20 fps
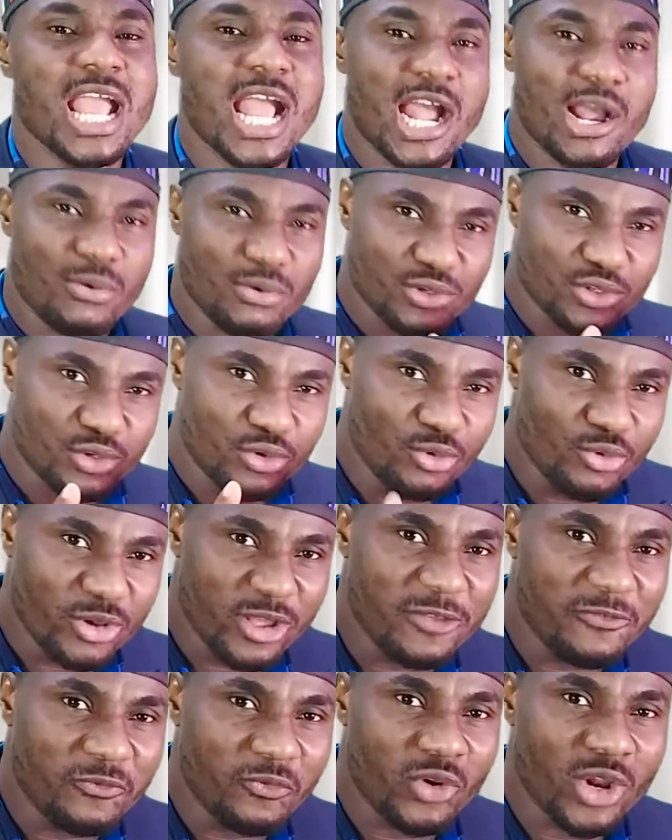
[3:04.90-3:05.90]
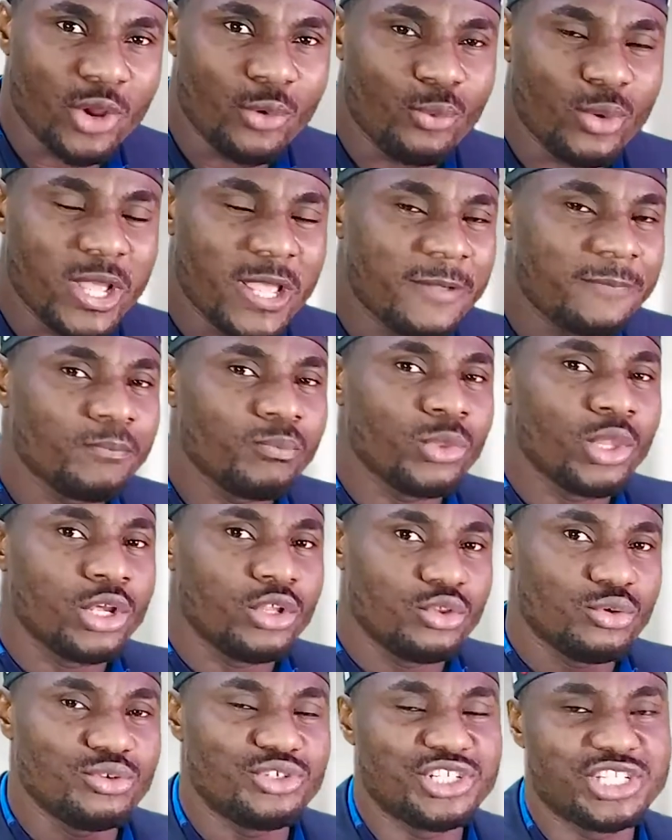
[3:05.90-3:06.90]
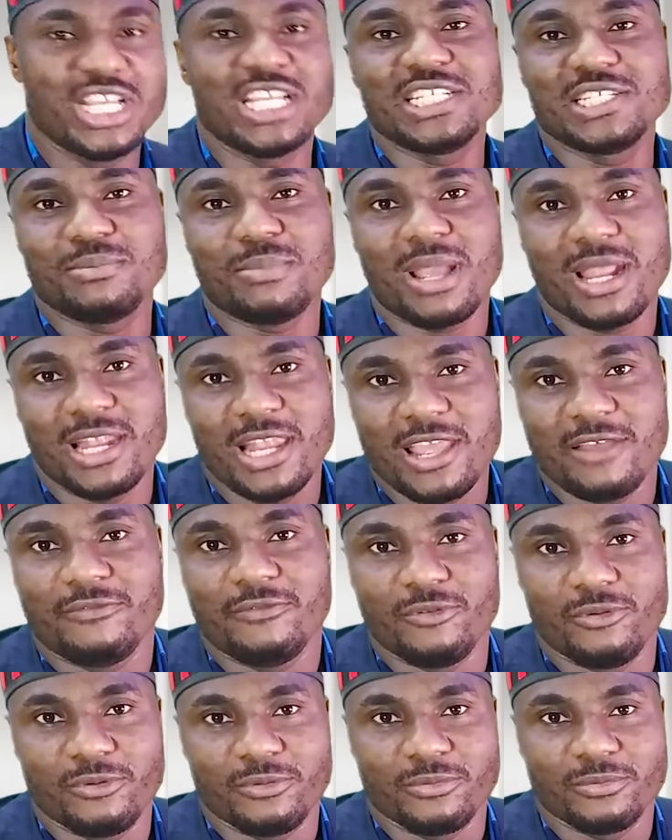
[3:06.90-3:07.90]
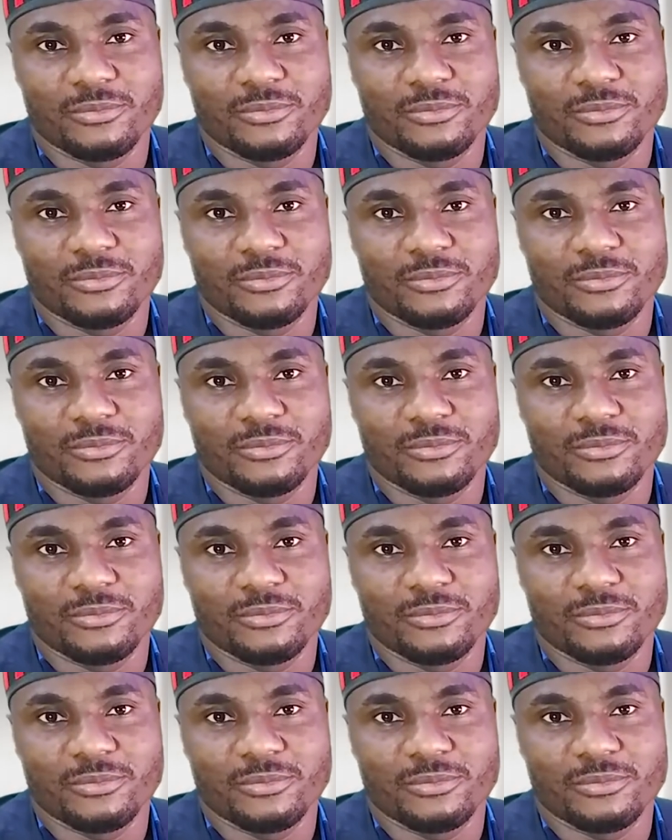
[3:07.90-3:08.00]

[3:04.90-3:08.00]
I was looking for a way to change my level.